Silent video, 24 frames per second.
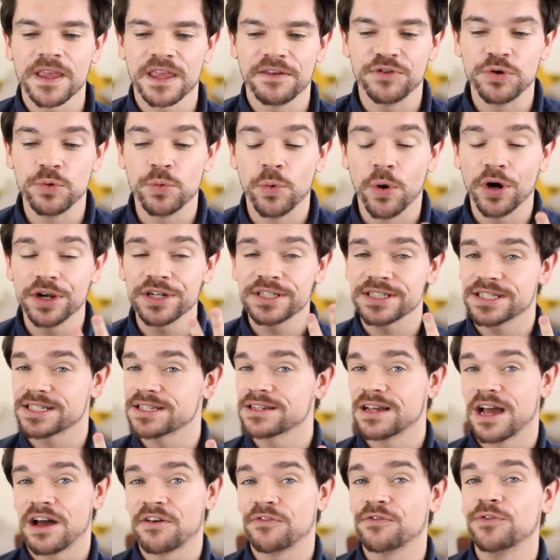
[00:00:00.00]
if you
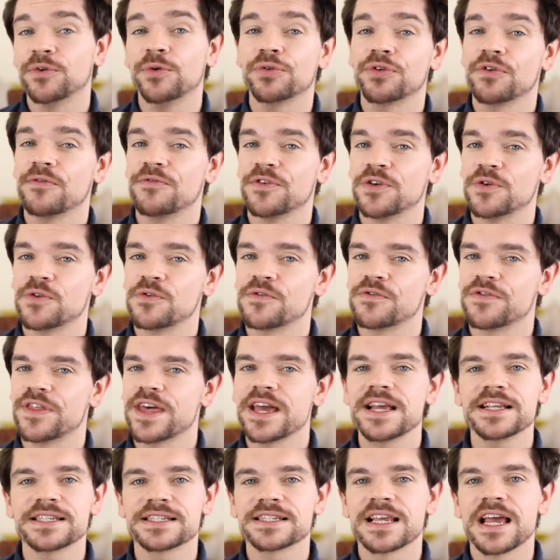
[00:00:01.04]
want a full review of
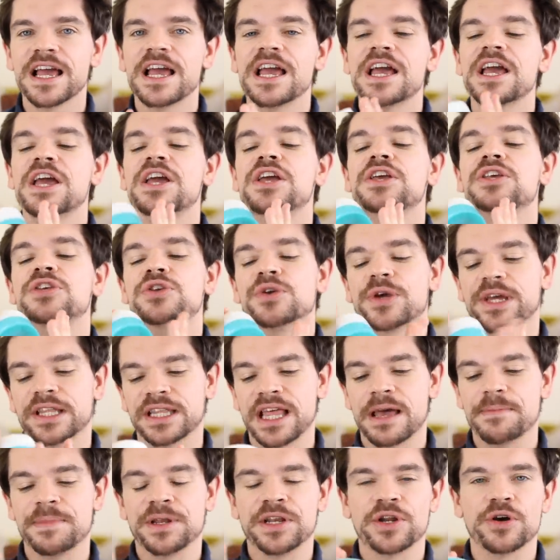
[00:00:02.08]
this, you can
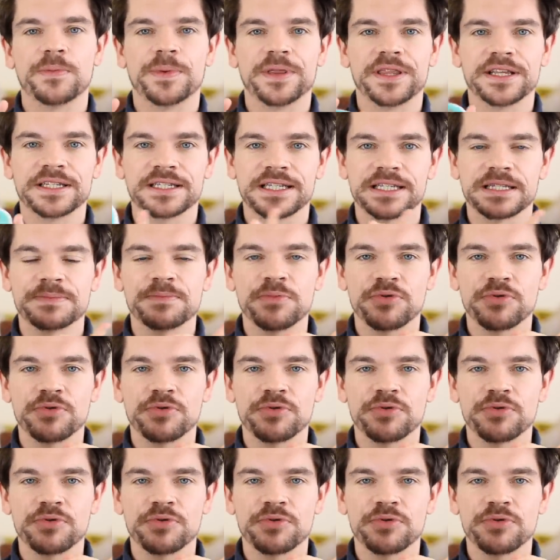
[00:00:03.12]
let me know, but this is